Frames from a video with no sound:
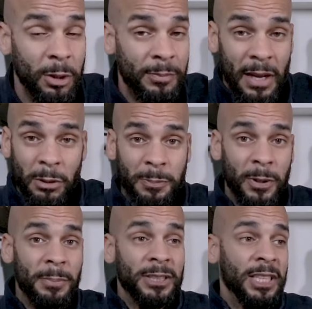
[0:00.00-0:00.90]
So that was
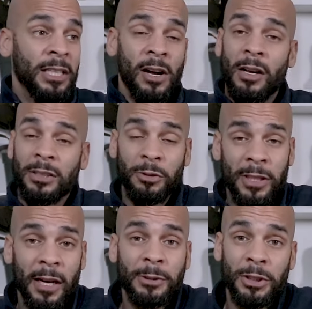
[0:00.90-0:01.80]
pretty much it, y'all. It's
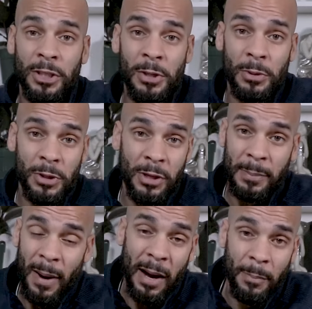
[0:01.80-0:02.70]
really up to you. You
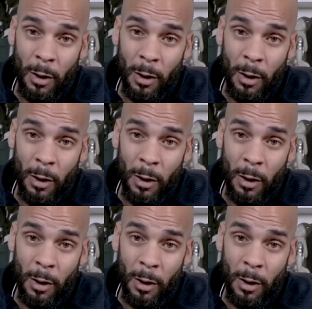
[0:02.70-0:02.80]
can buy